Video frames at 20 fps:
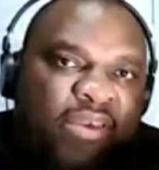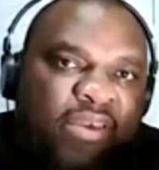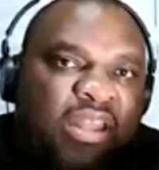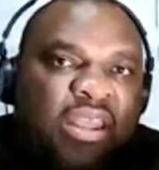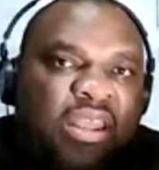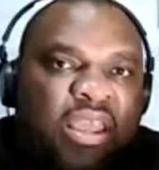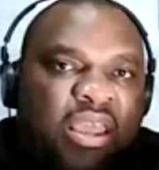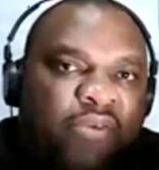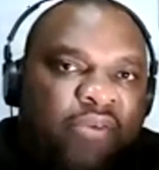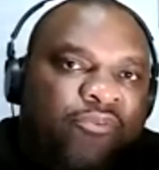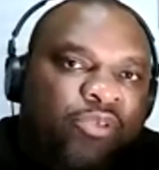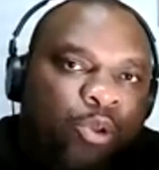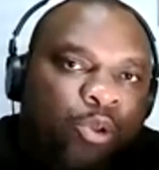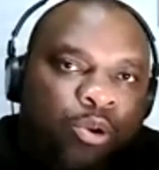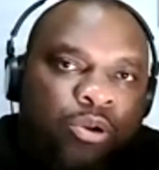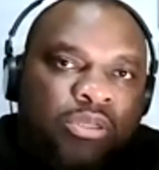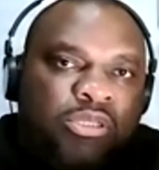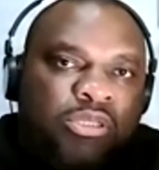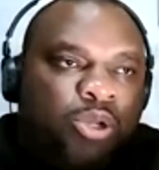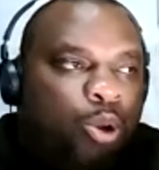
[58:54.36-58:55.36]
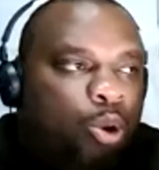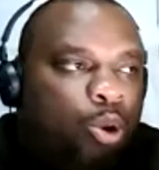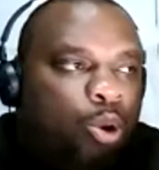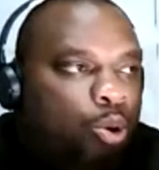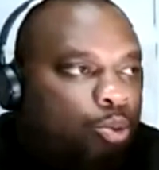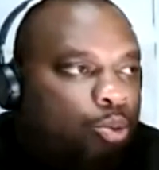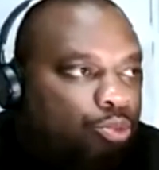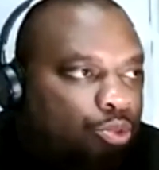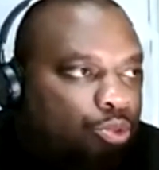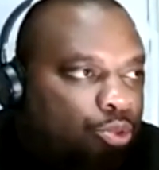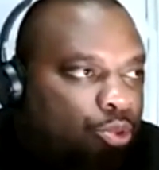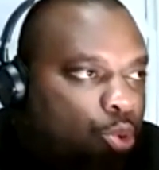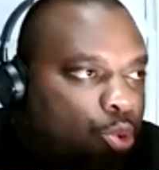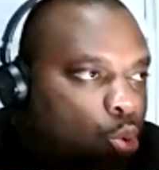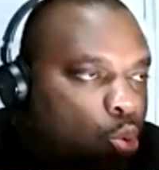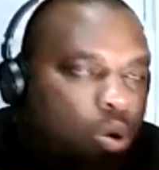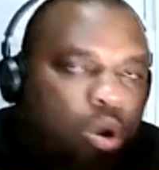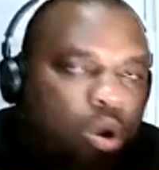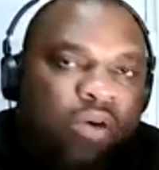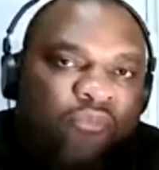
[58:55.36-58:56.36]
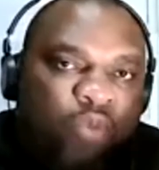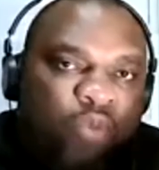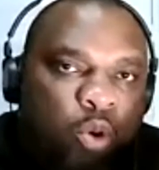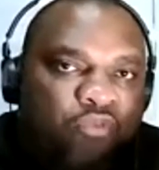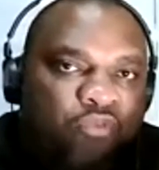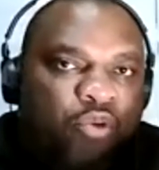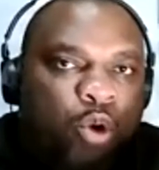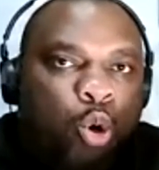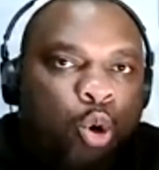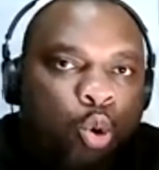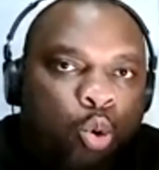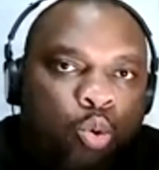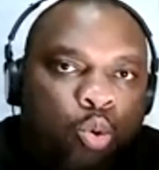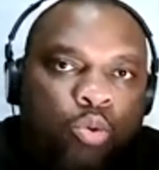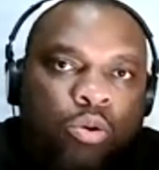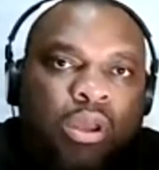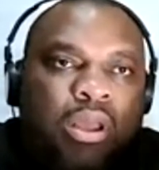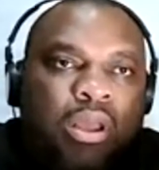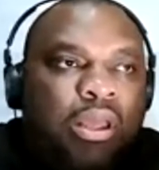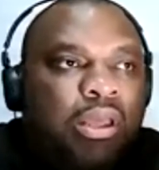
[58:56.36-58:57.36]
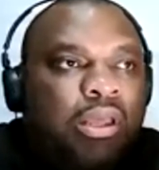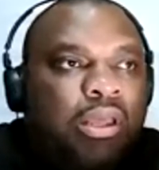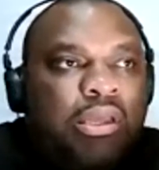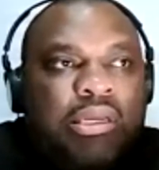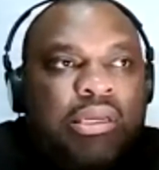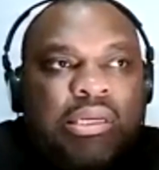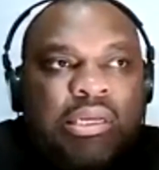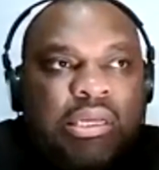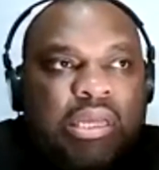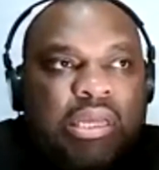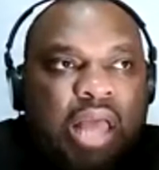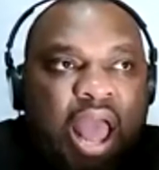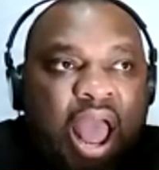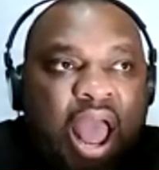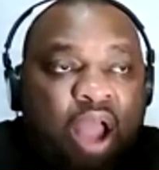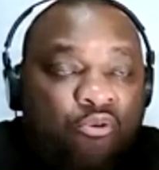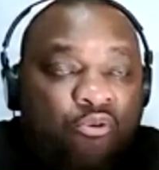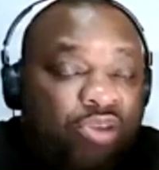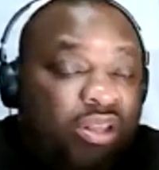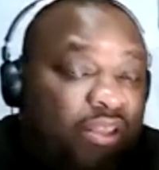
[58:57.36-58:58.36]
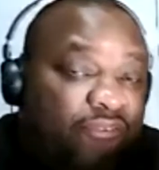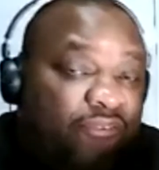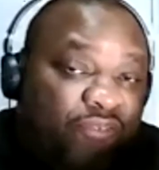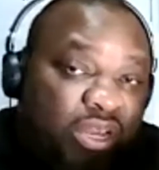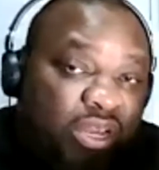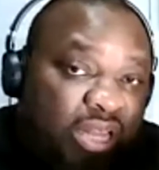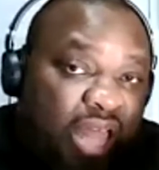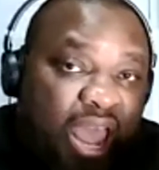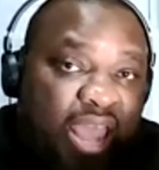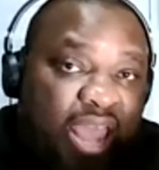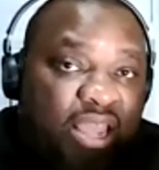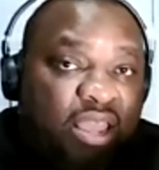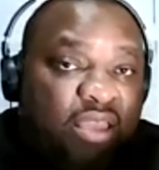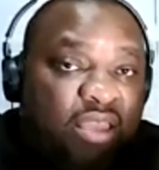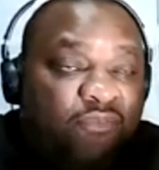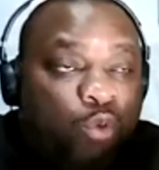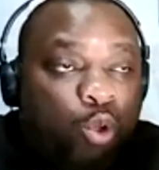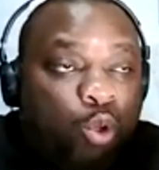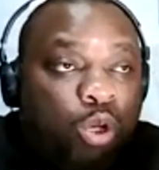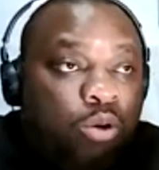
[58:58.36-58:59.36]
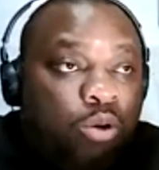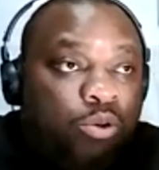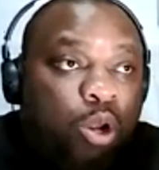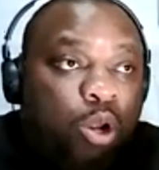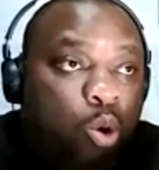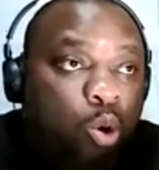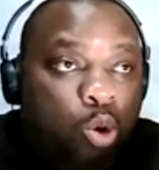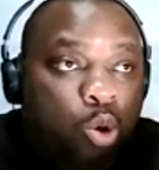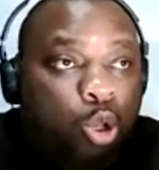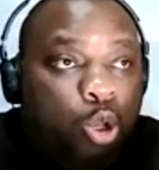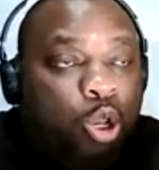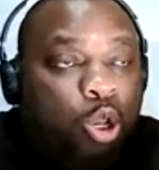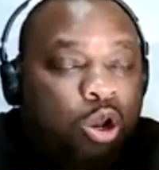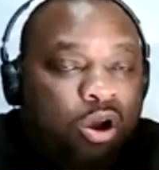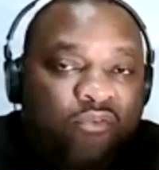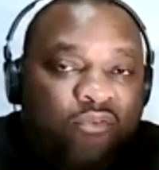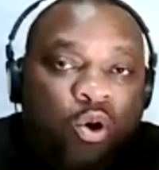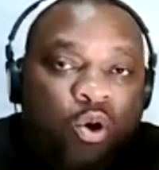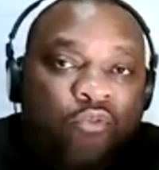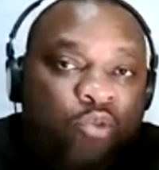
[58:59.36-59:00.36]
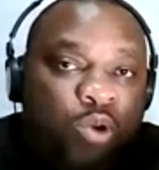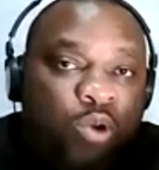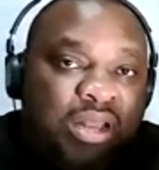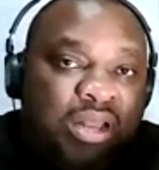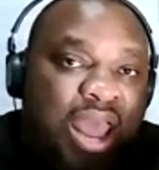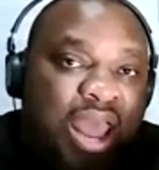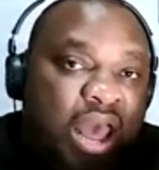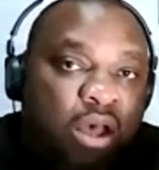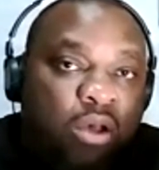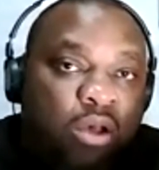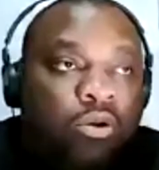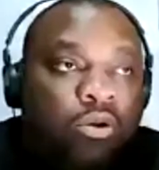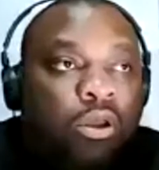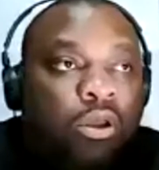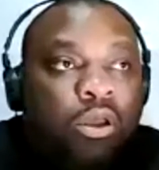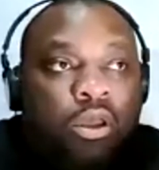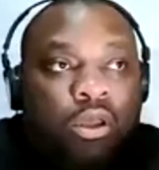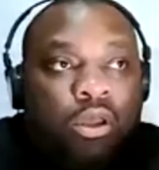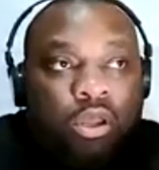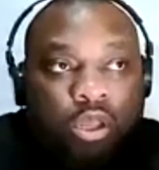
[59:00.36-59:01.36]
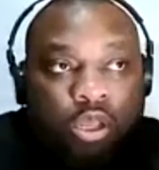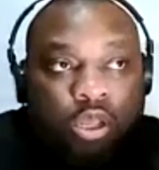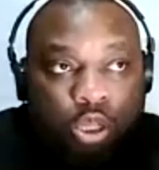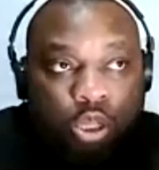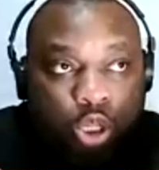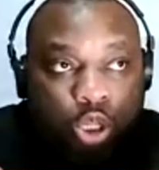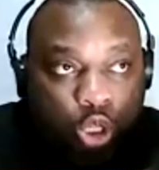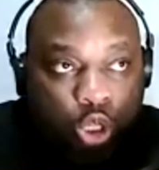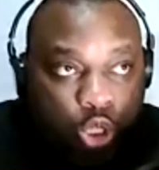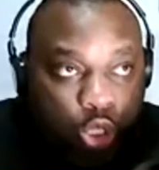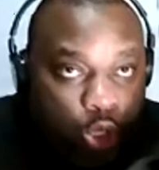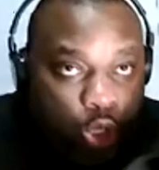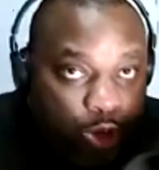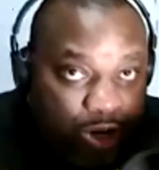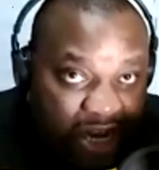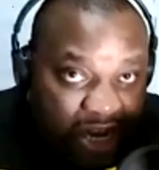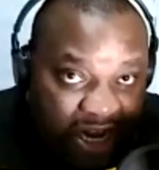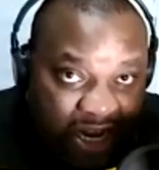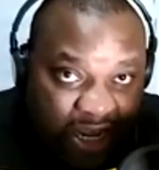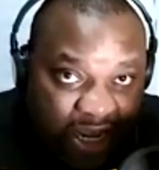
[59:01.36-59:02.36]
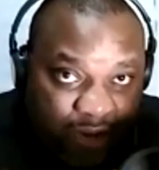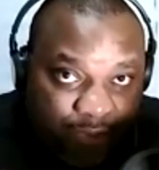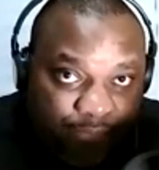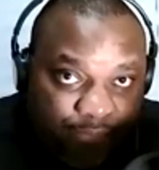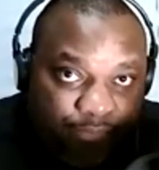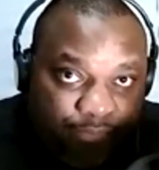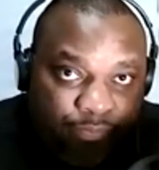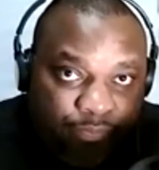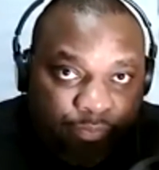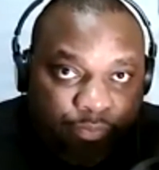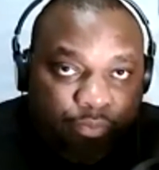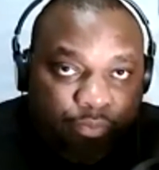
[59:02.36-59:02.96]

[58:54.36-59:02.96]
I don't think I have any influence on who gonna vote for who. I really feel like if you don't know who you're gonna vote for now, you're an